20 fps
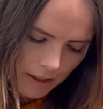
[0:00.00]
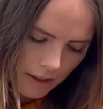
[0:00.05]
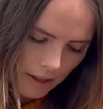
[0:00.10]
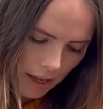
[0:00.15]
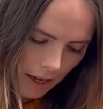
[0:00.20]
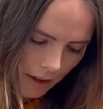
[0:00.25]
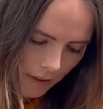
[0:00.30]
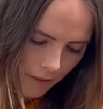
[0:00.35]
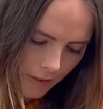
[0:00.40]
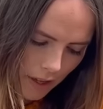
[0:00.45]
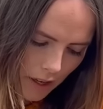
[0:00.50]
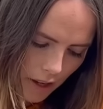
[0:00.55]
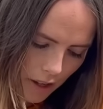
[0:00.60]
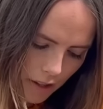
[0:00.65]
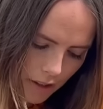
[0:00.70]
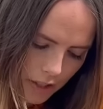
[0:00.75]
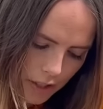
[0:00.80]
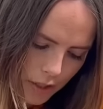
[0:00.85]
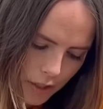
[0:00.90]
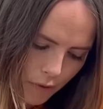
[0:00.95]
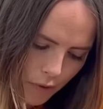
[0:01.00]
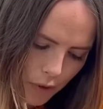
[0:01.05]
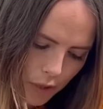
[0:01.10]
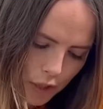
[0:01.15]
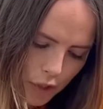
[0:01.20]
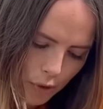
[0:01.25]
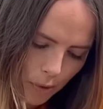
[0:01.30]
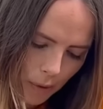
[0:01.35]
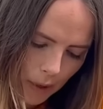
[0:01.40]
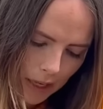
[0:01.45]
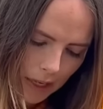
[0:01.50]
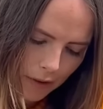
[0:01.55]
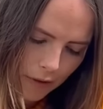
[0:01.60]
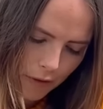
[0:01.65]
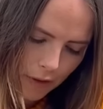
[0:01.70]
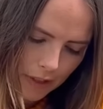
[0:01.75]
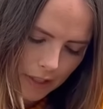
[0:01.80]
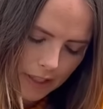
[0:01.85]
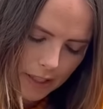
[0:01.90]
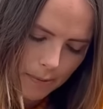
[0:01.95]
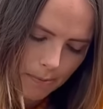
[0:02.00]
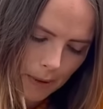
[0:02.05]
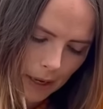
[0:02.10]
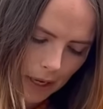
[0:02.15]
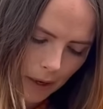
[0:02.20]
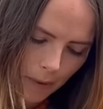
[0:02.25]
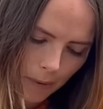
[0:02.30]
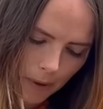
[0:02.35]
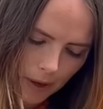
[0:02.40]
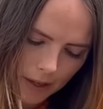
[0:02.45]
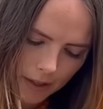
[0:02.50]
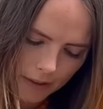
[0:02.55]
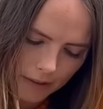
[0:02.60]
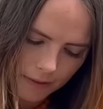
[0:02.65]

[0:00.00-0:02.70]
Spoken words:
Yeah, the color is 420 for this pink one.